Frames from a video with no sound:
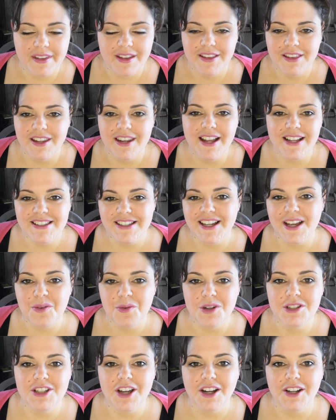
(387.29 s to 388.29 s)
The next thing I
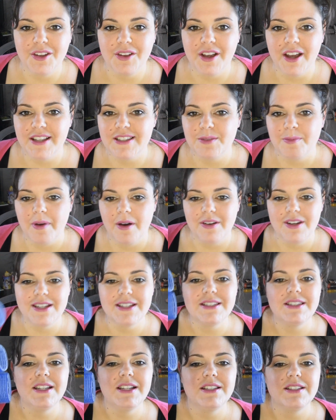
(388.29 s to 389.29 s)
want to talk to you guys about
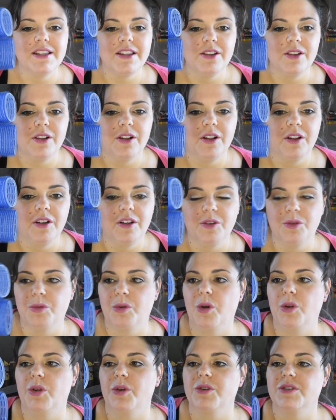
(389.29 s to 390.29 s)
is these little
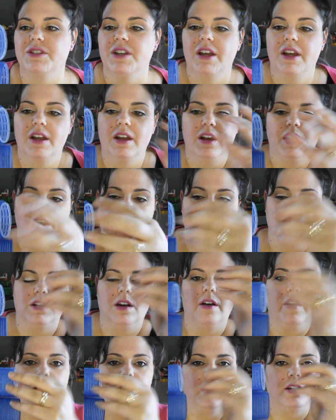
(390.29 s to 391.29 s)
rollers.
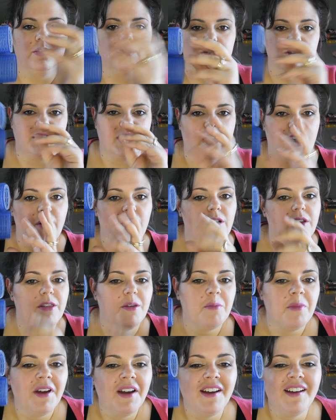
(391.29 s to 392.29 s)
Sorry, I know there's hair on
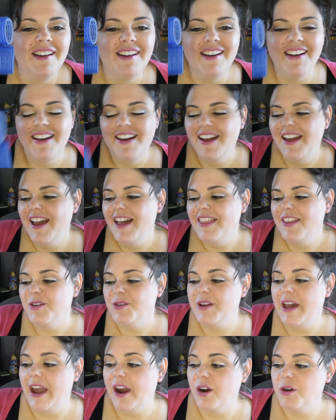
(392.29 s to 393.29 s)
them. Their
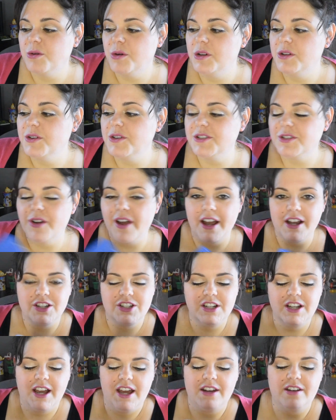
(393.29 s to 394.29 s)
hair rollers are
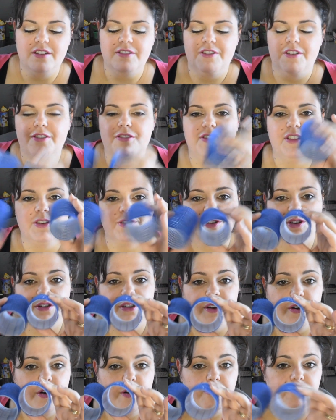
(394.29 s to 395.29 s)
actually kind of
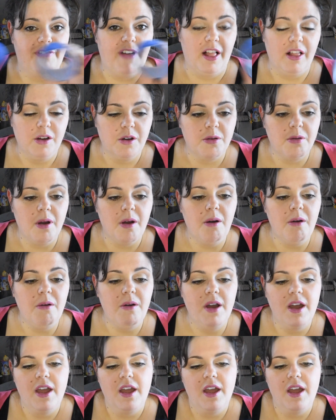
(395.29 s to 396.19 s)
they're a Velcro.